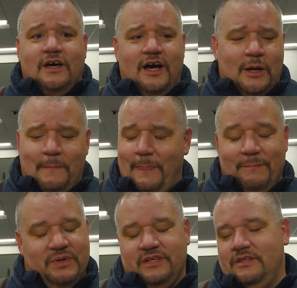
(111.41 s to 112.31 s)

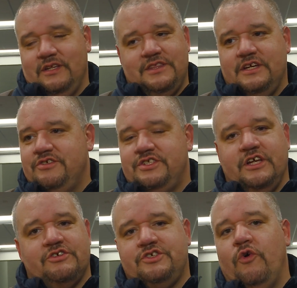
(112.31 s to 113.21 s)
But they're
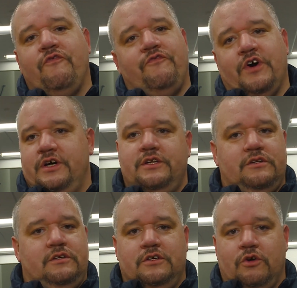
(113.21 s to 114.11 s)
so
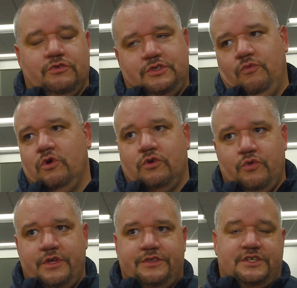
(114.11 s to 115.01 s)
fun, you know, to work
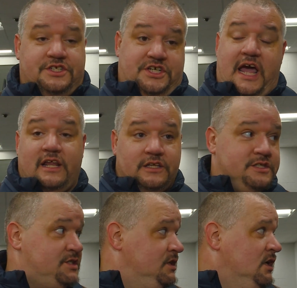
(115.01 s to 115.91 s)
with, to
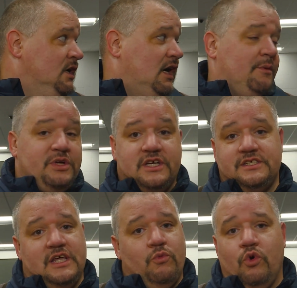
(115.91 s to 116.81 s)
challenge,
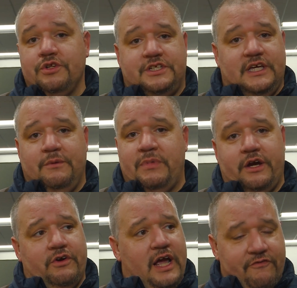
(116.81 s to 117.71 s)
because they want to get
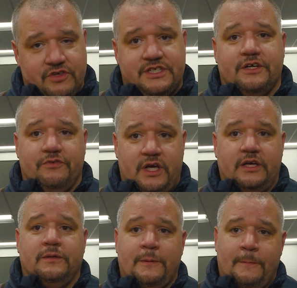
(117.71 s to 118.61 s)
better every single day.